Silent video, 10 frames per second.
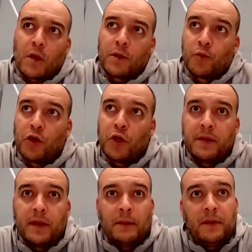The role
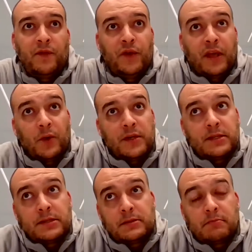in Benfica
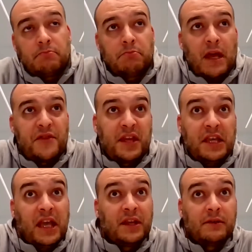was, I think
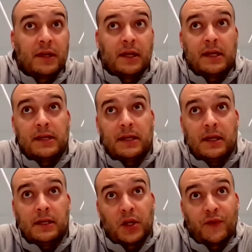he had a
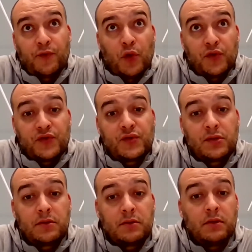lot of
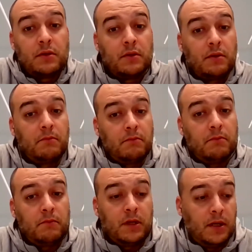roles
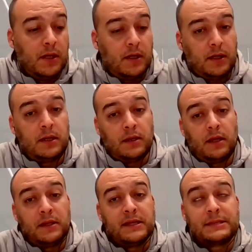
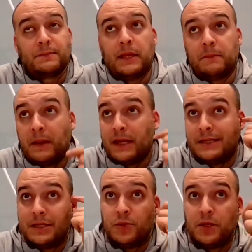in
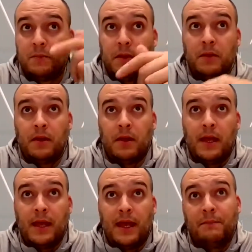passage in
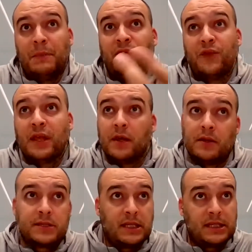Benfica
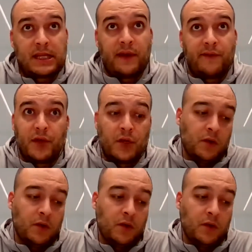since ever.